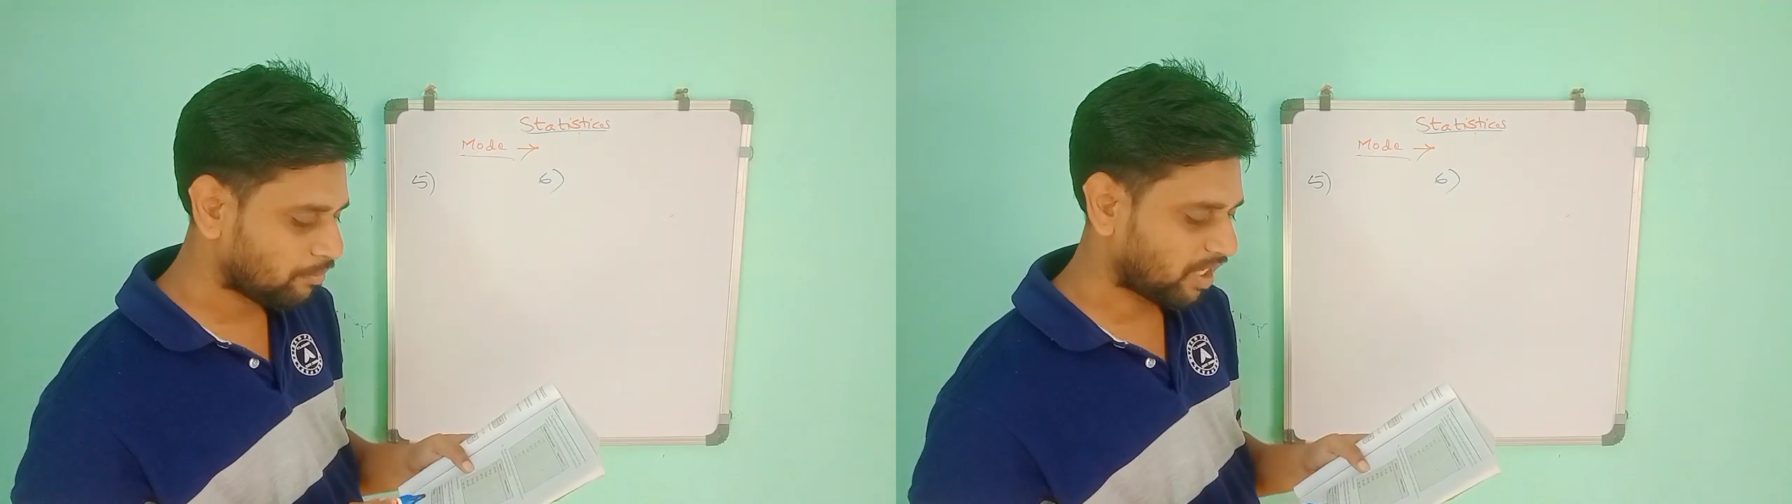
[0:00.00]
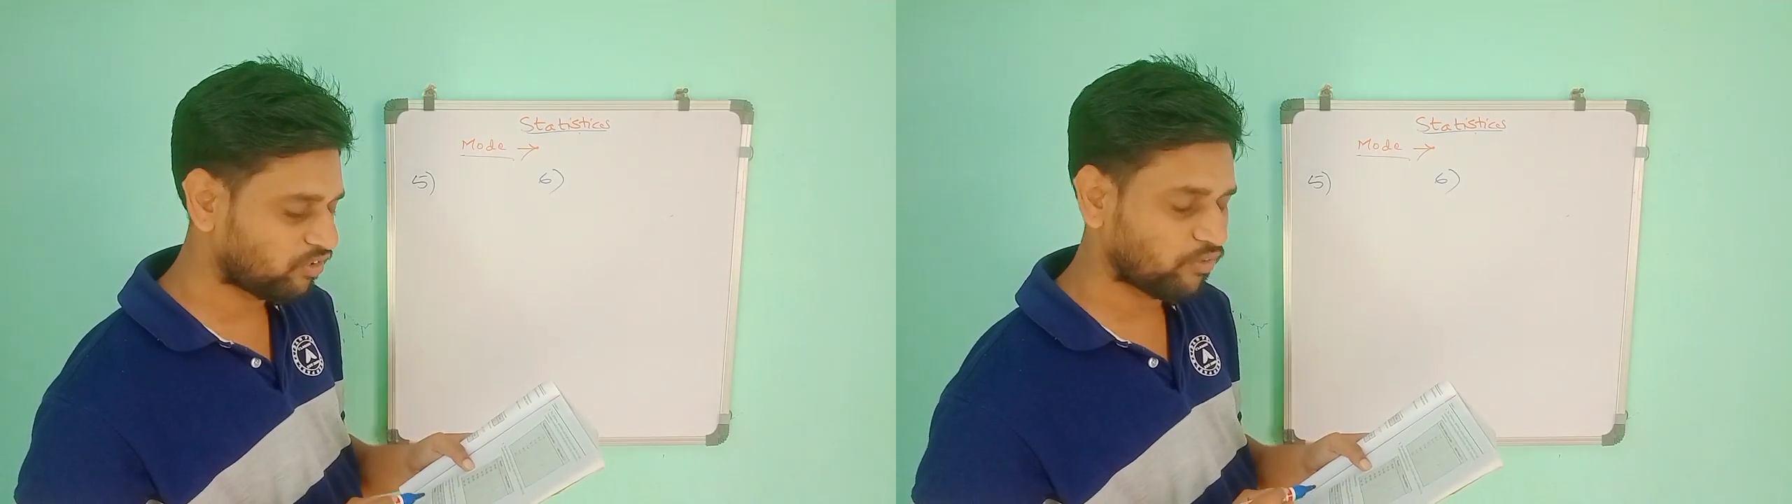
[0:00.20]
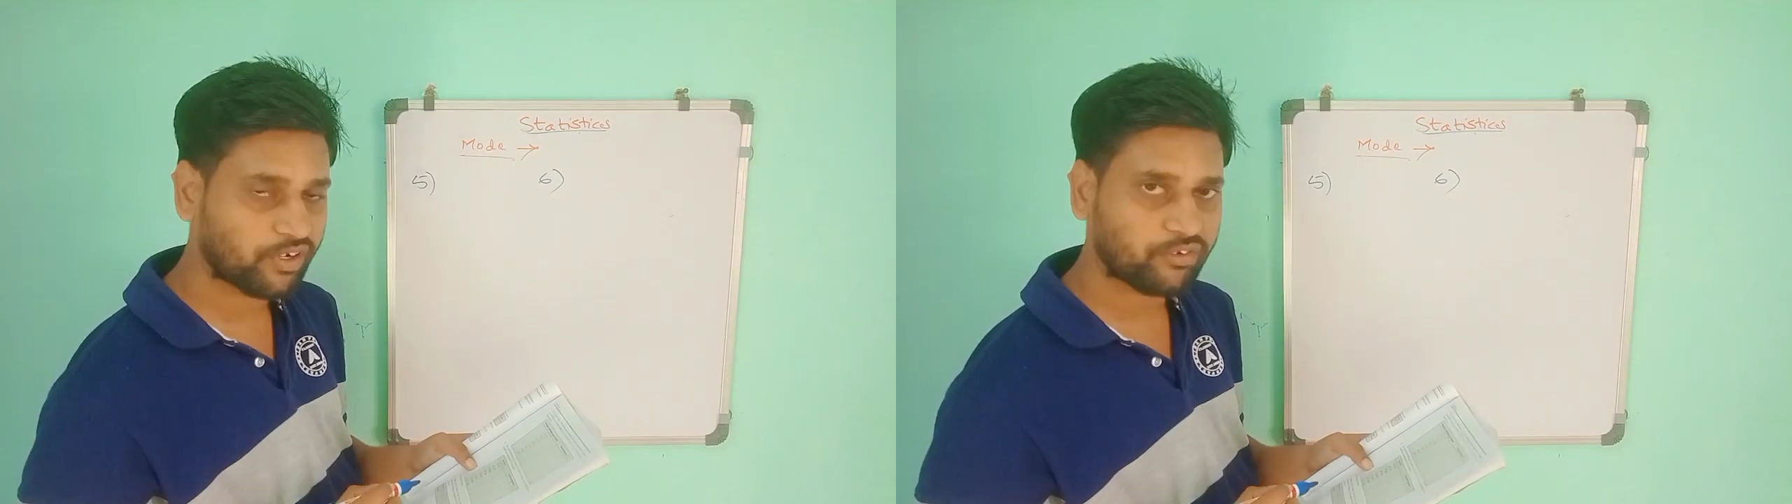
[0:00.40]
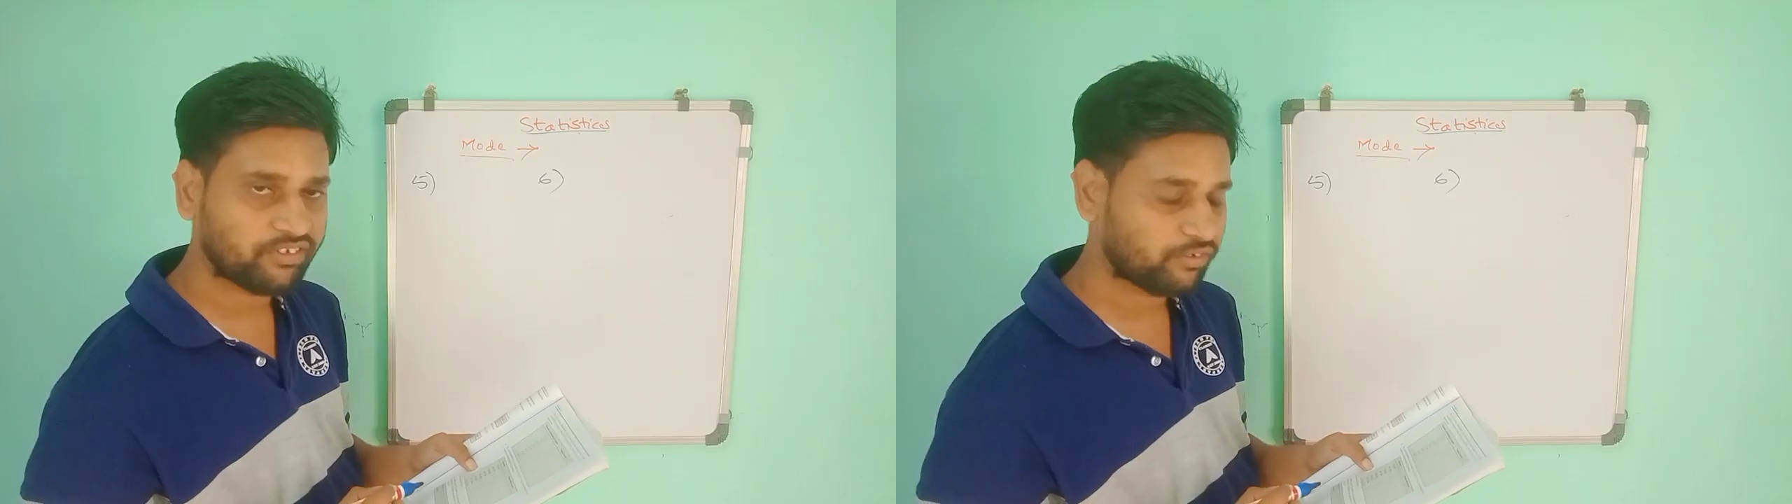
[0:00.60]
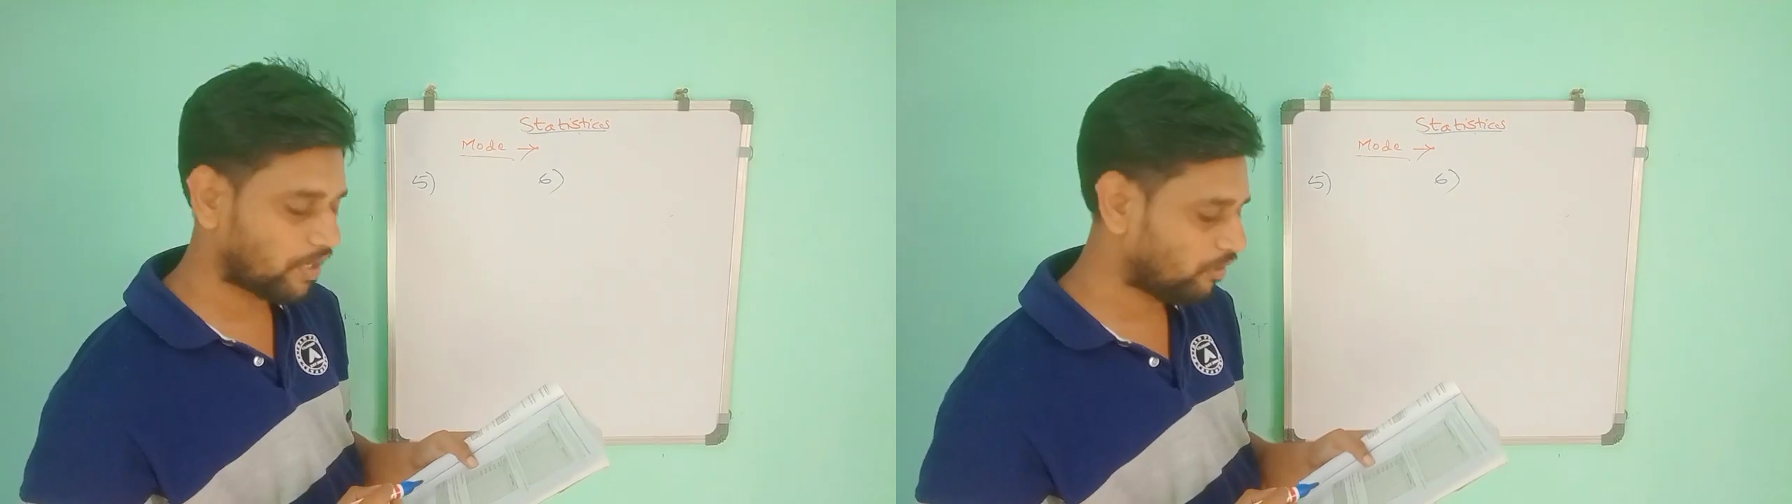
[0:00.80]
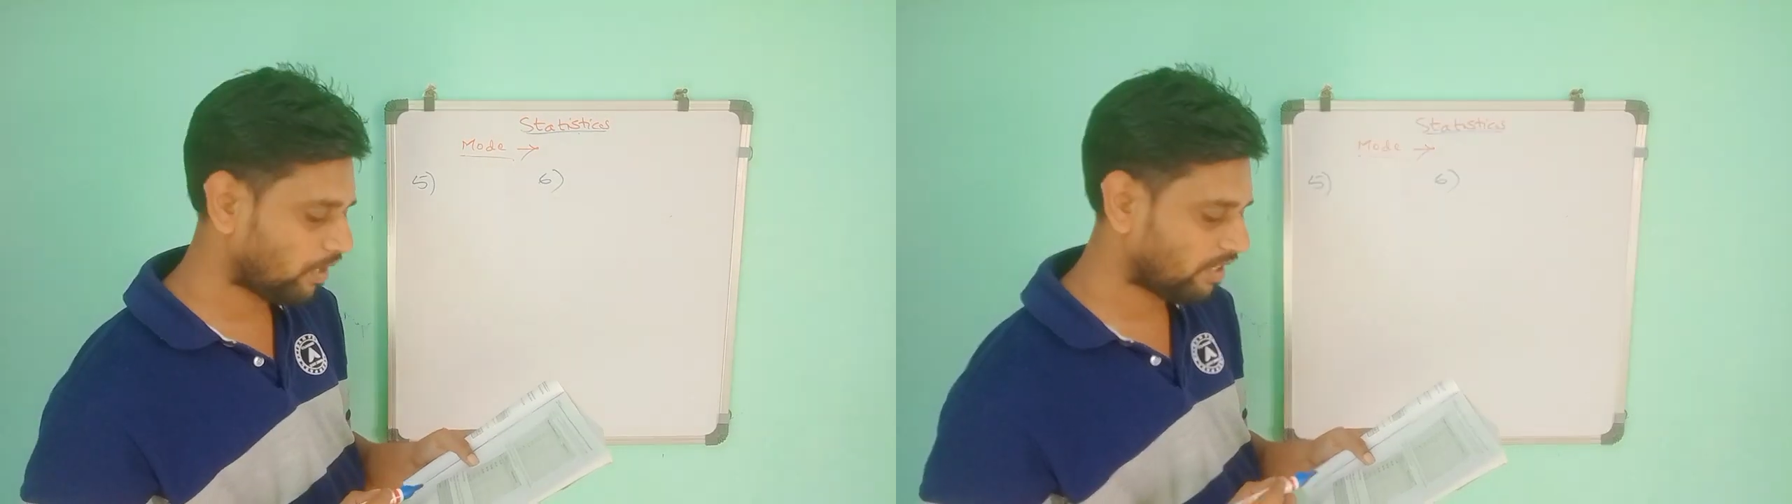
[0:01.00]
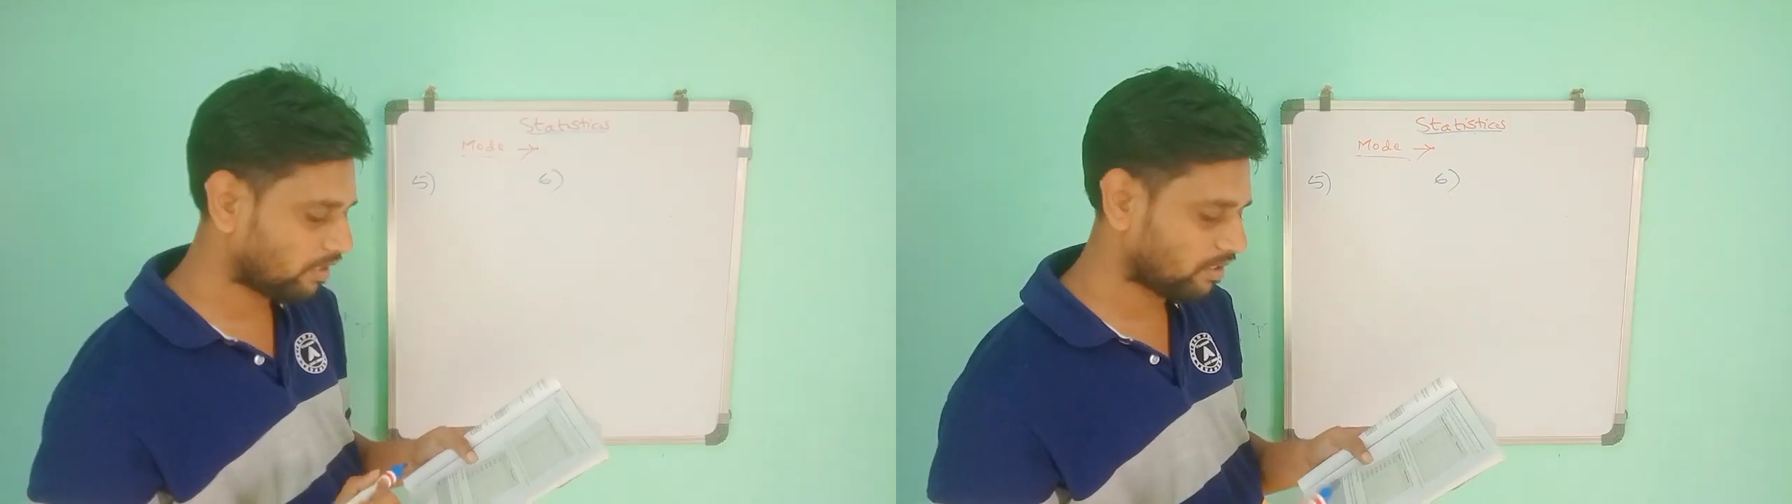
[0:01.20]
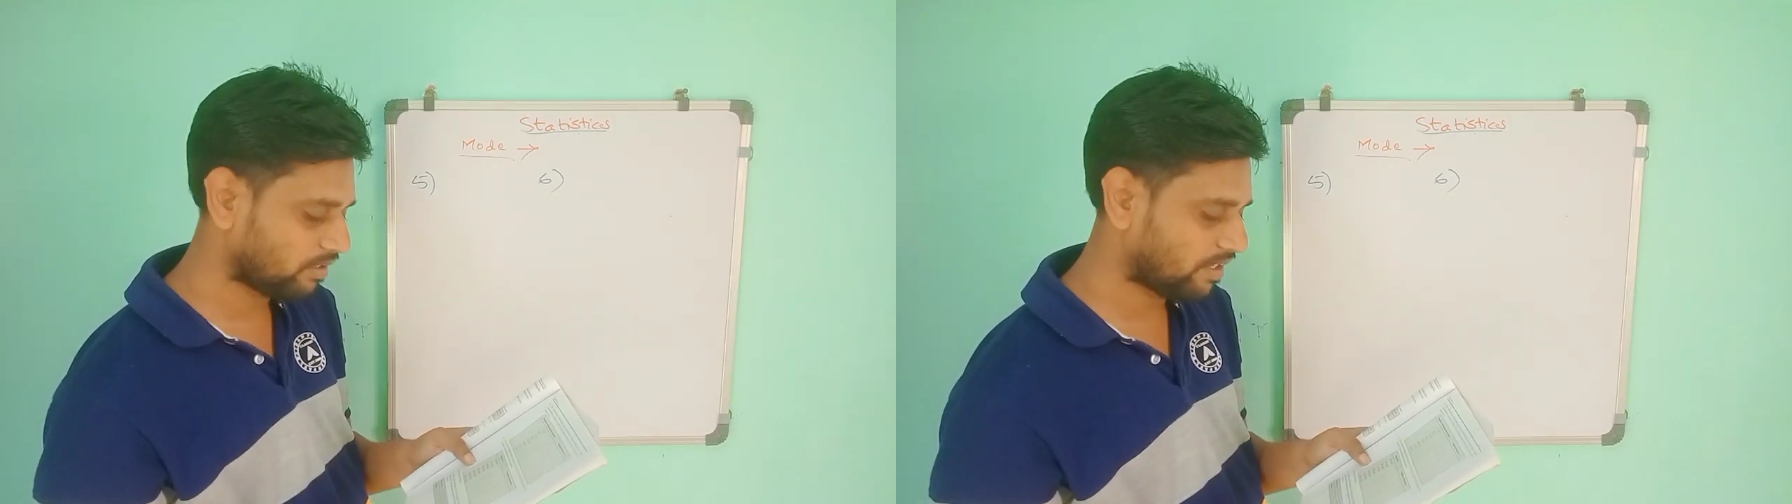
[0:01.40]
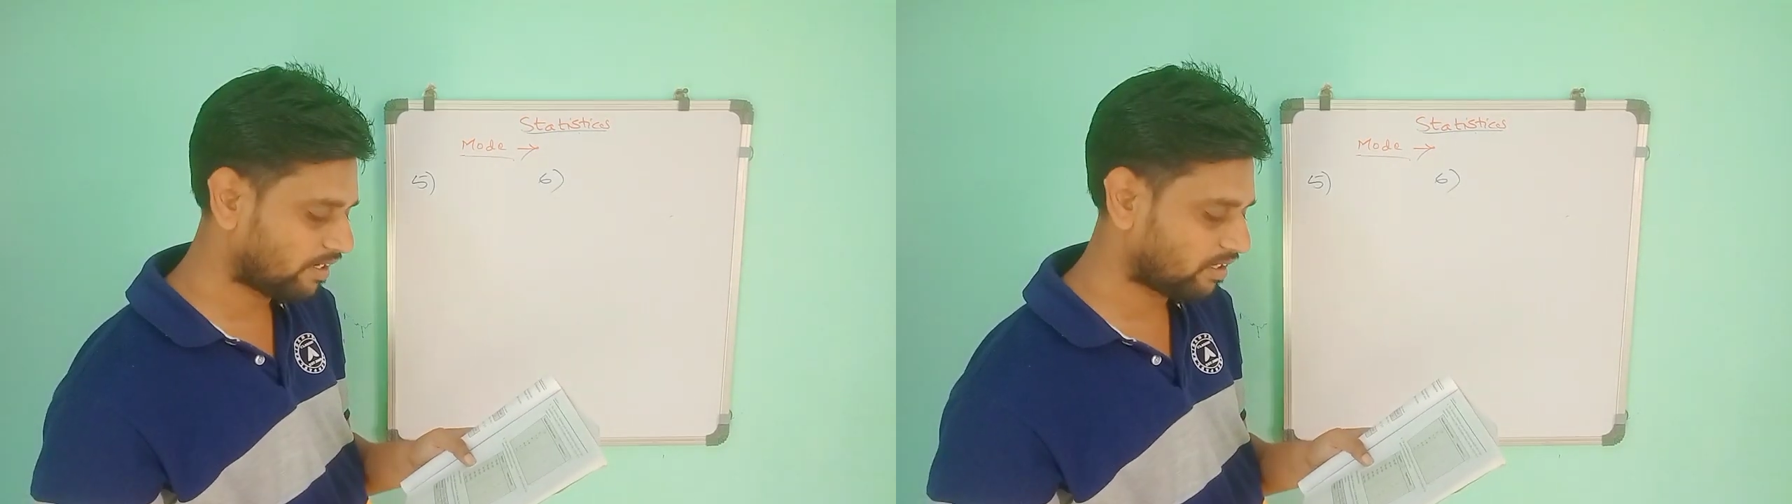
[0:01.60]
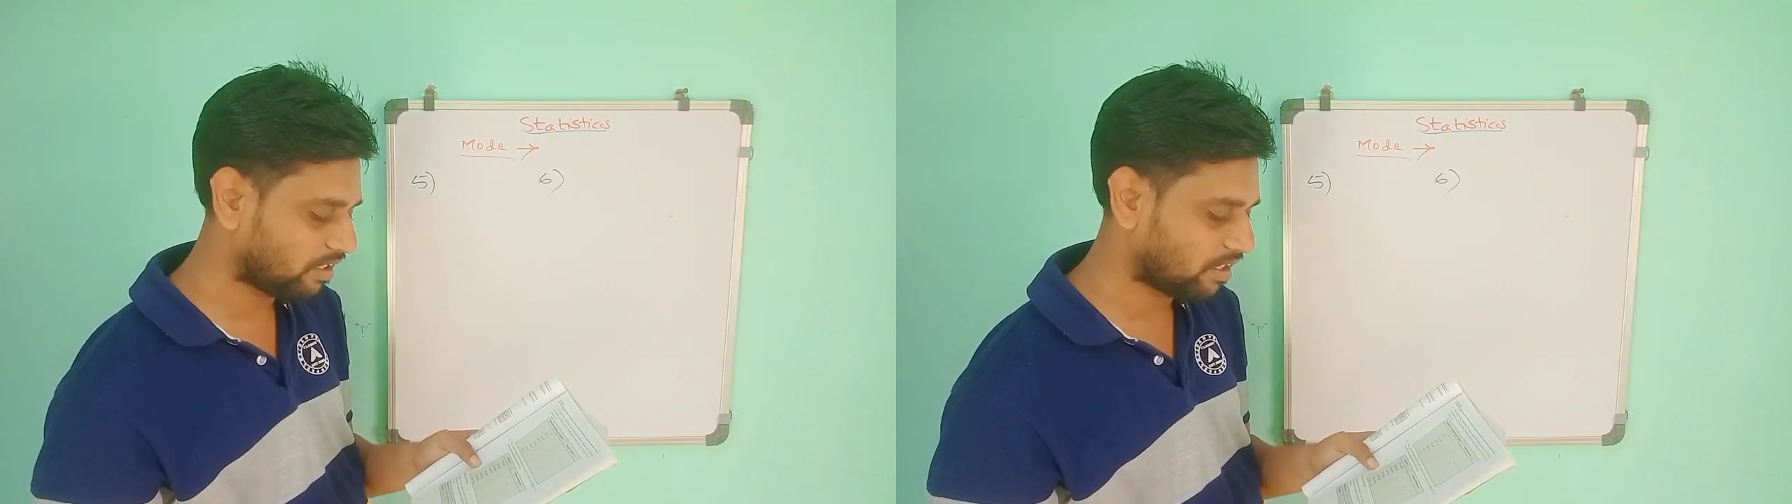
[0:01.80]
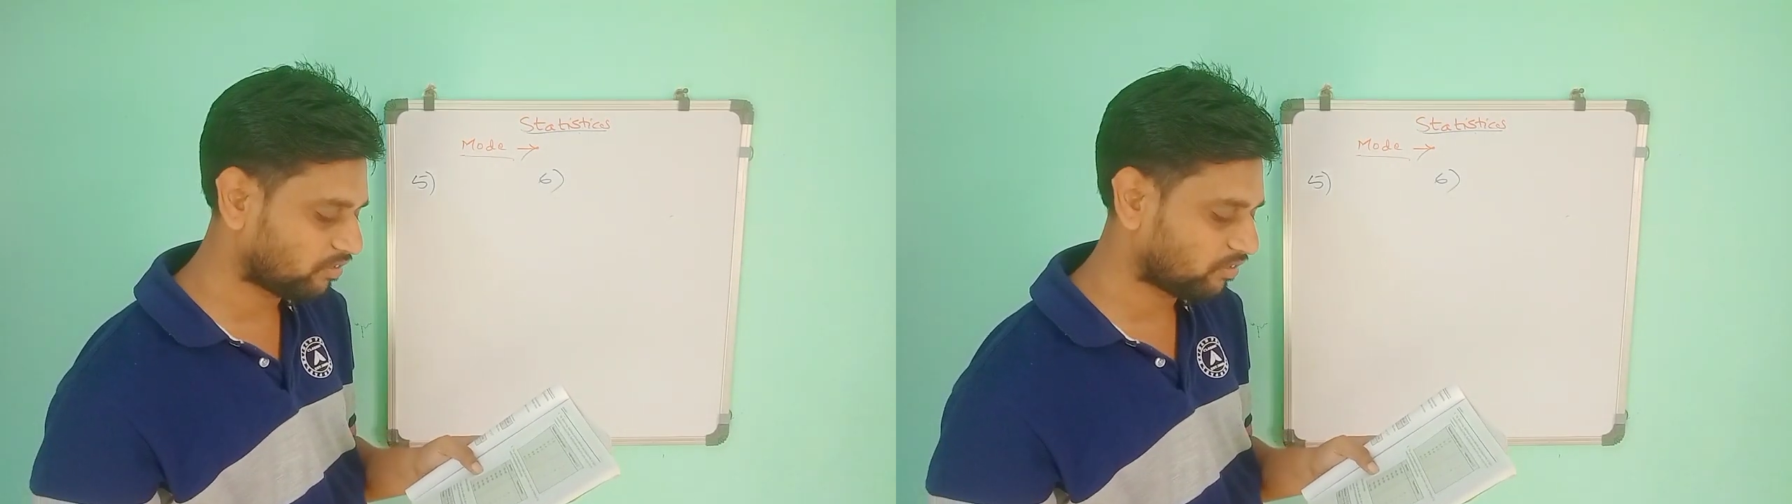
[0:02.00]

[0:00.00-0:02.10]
maximum frequency value and that